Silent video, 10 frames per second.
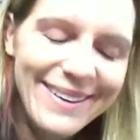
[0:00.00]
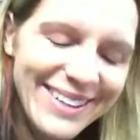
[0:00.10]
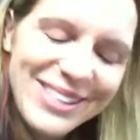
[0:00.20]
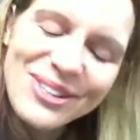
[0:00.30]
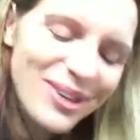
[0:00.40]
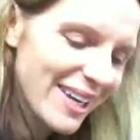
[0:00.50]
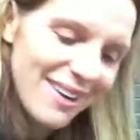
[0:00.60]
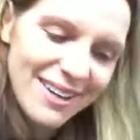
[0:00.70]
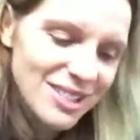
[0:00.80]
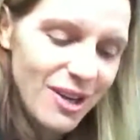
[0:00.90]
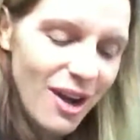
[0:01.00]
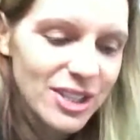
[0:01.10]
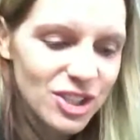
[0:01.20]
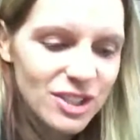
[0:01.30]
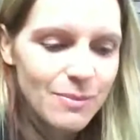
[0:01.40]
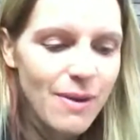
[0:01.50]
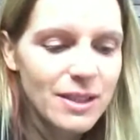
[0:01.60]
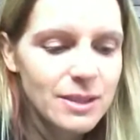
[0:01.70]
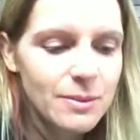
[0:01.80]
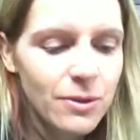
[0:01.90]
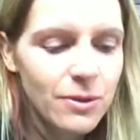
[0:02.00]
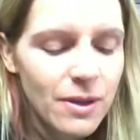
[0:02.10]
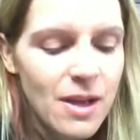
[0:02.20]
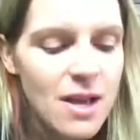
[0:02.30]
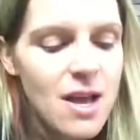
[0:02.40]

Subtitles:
You cannot do it all. It's just impossible.